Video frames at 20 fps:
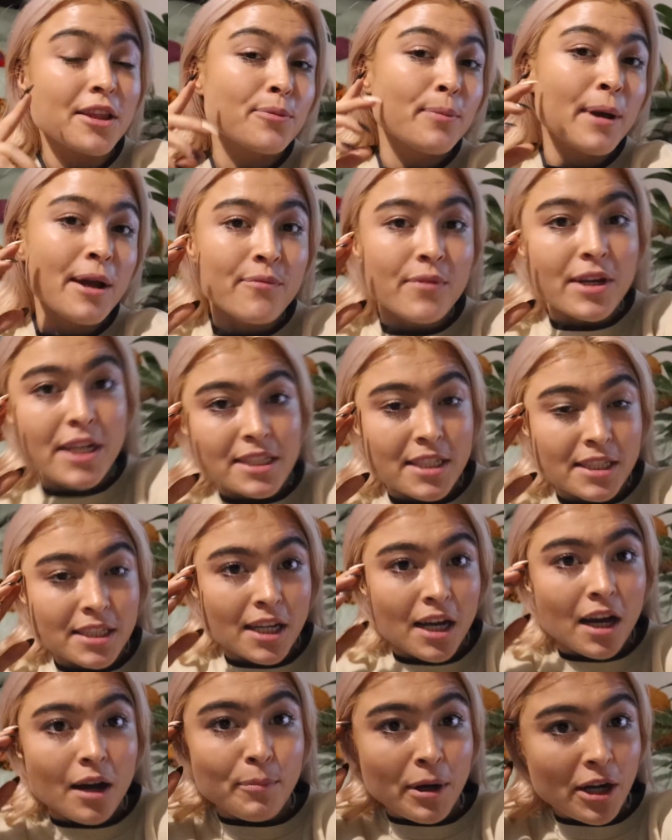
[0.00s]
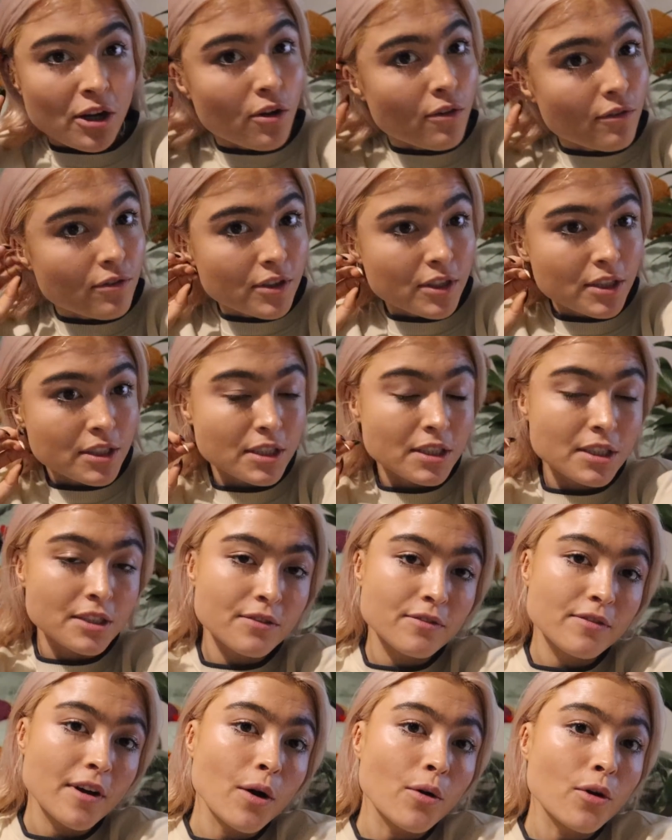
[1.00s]
main reason that my confidence
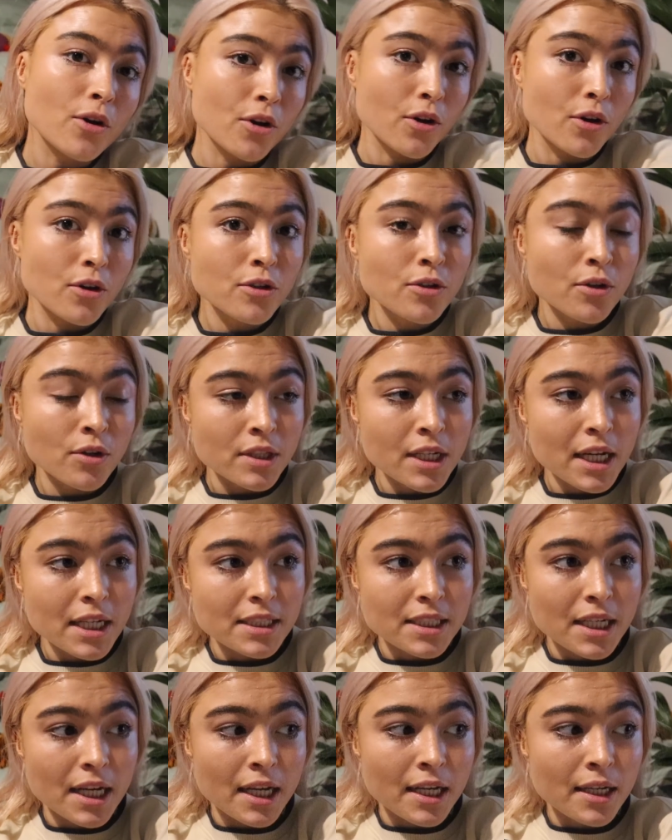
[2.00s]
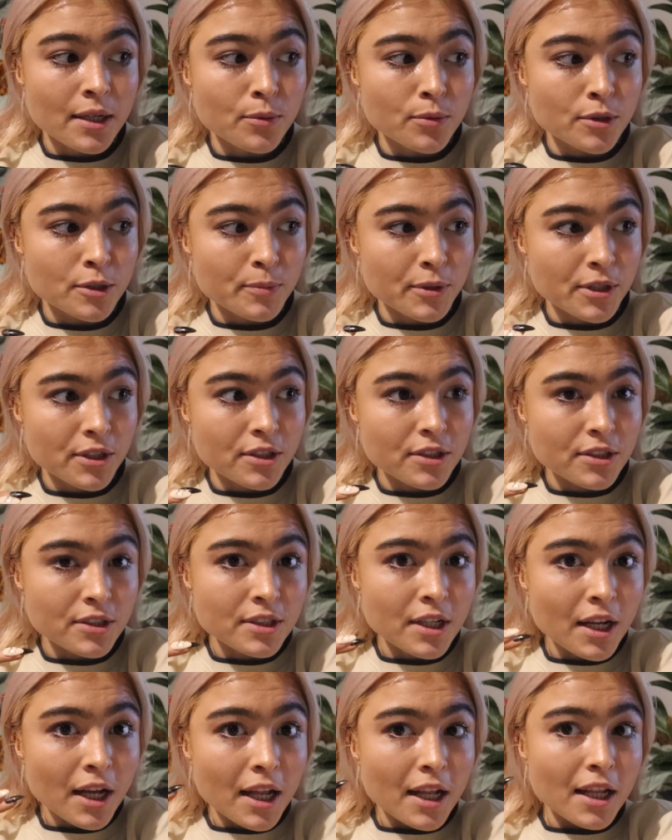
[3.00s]
felt good on that day was
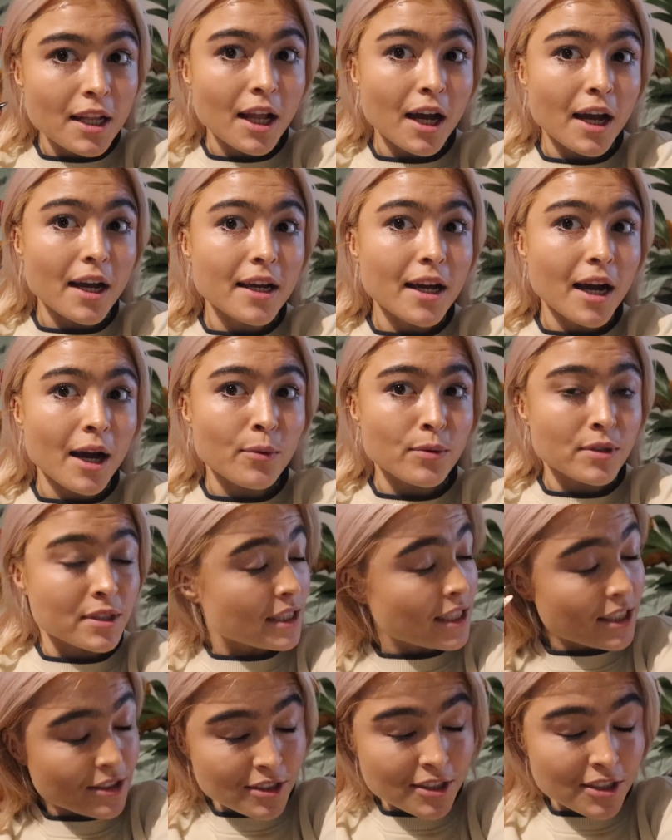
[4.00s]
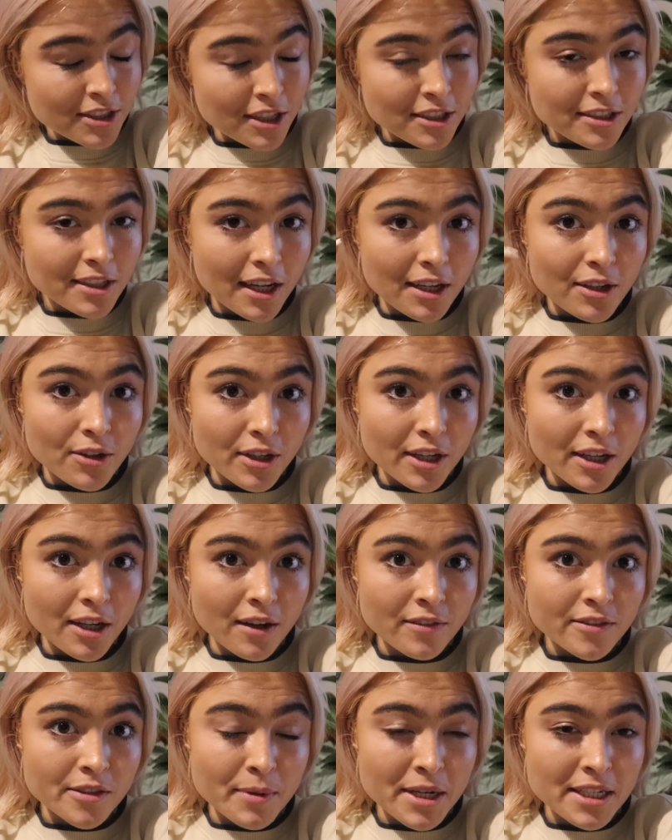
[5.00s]
because like I was literally just like looking
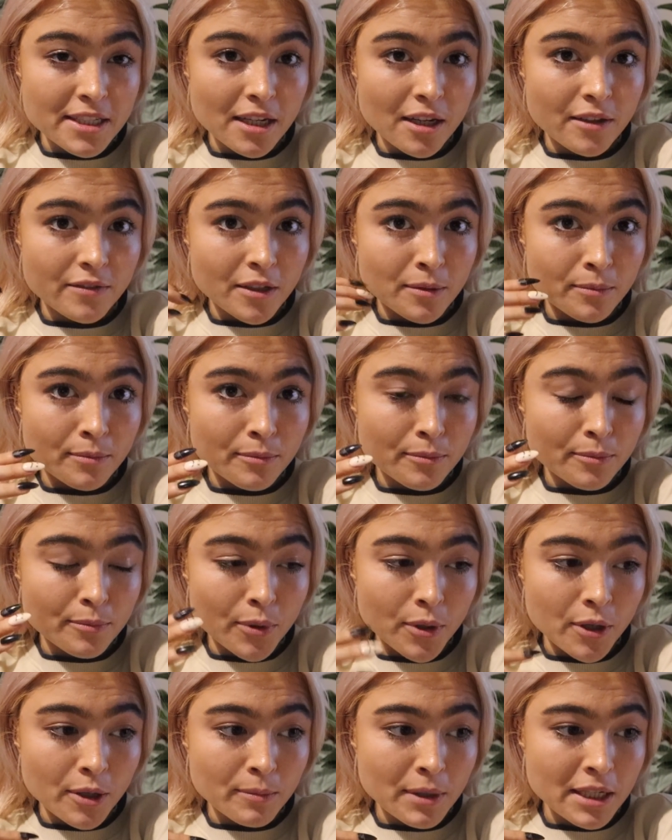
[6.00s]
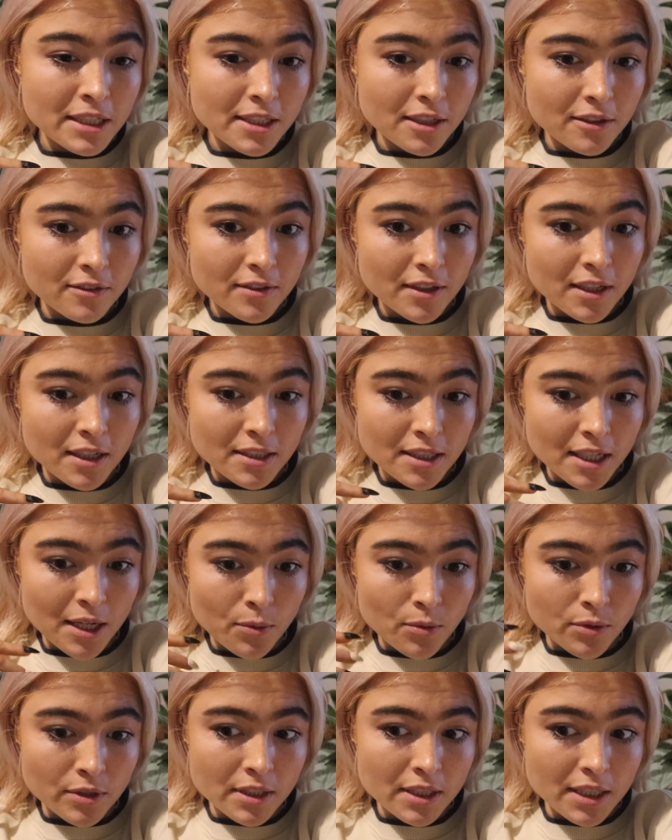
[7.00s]
after myself and putting myself first, and I
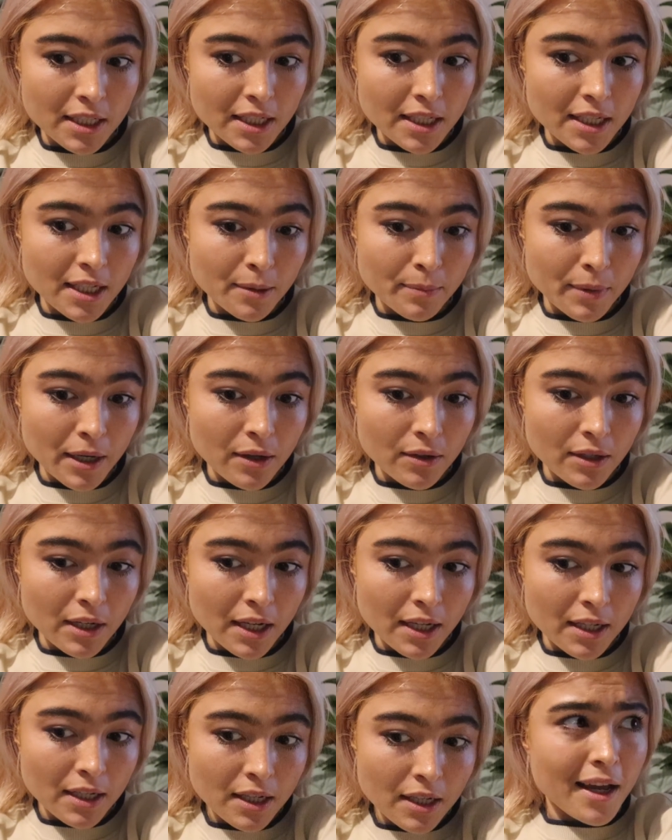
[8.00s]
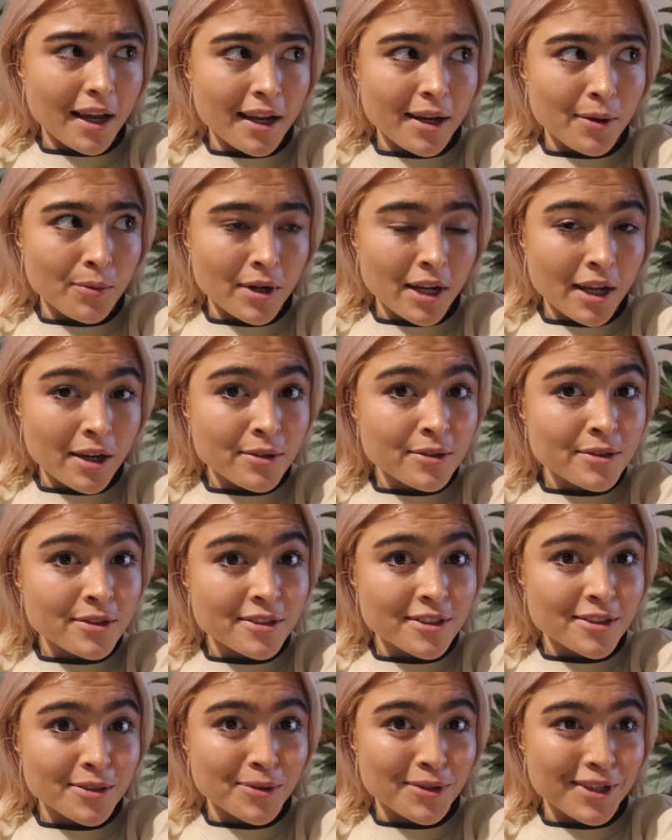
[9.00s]
wasn't thinking about like anyone
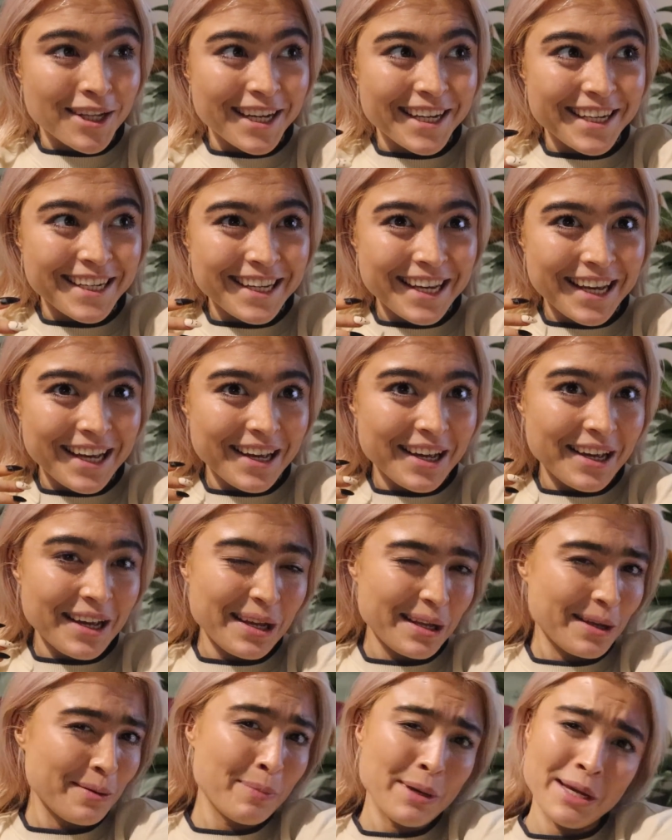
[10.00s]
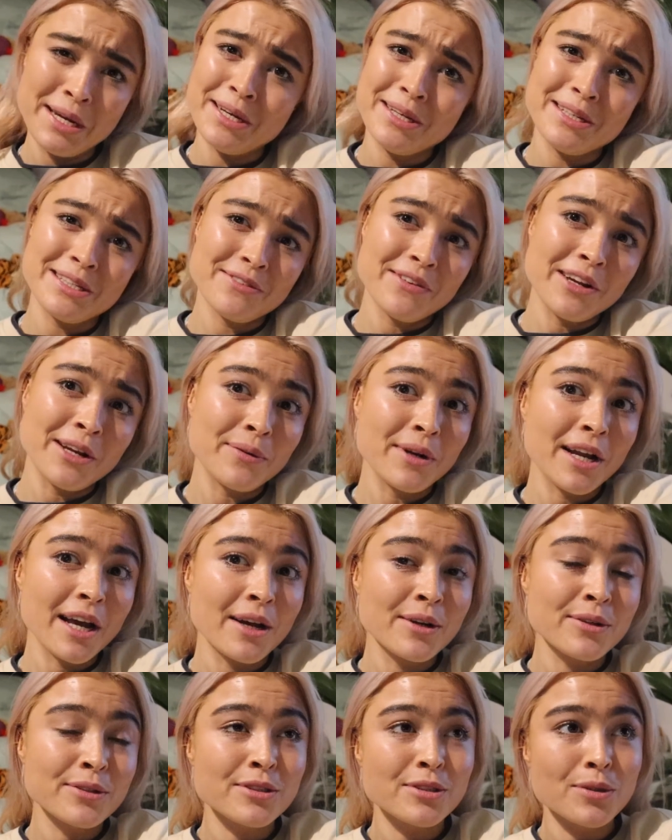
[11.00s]
else or like opinions of anyone
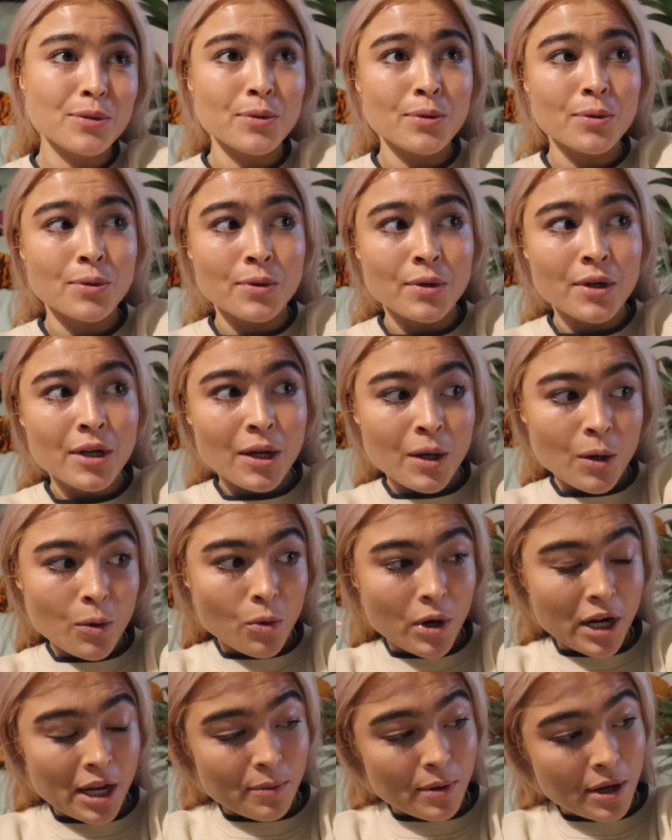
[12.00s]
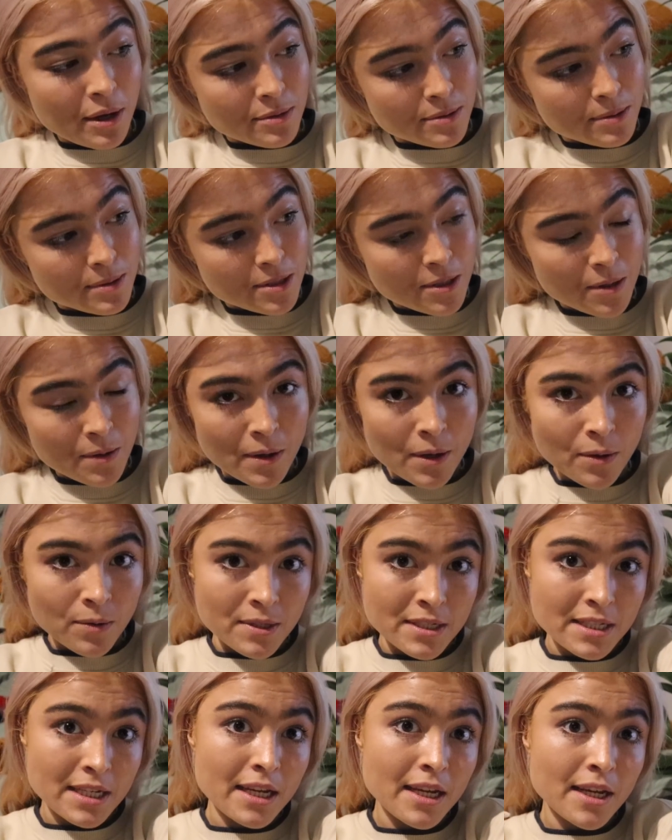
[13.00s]
else or what anyone else was doing or
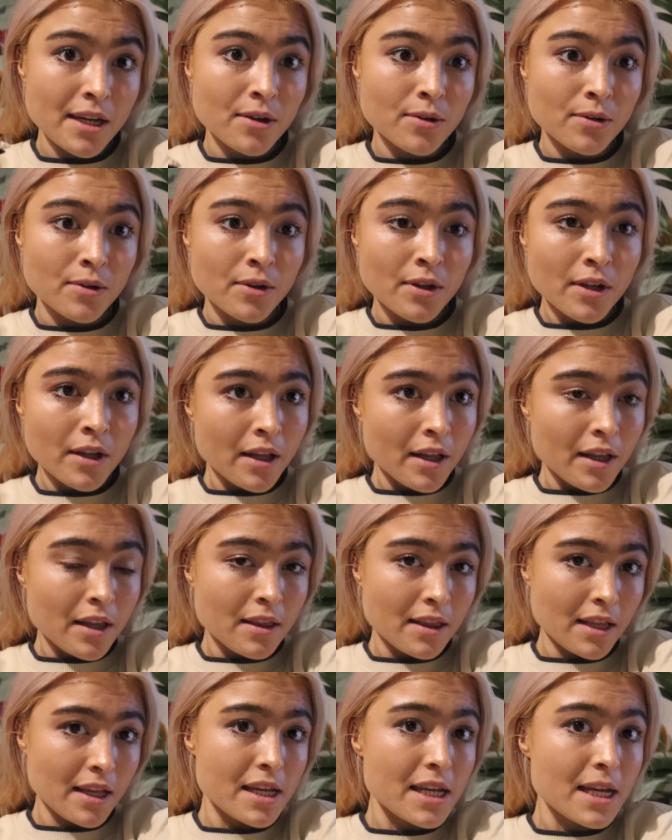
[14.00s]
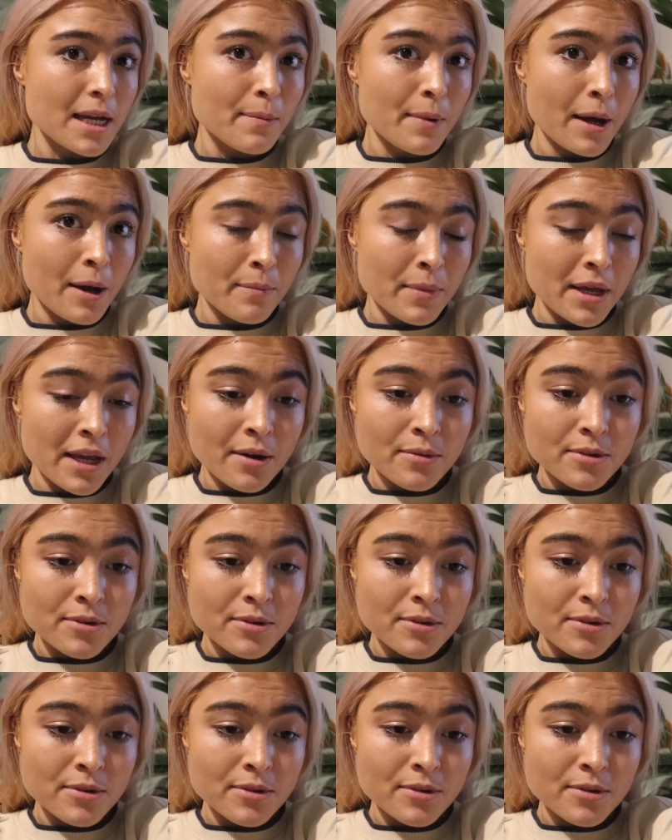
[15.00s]
seeing or thinking about me.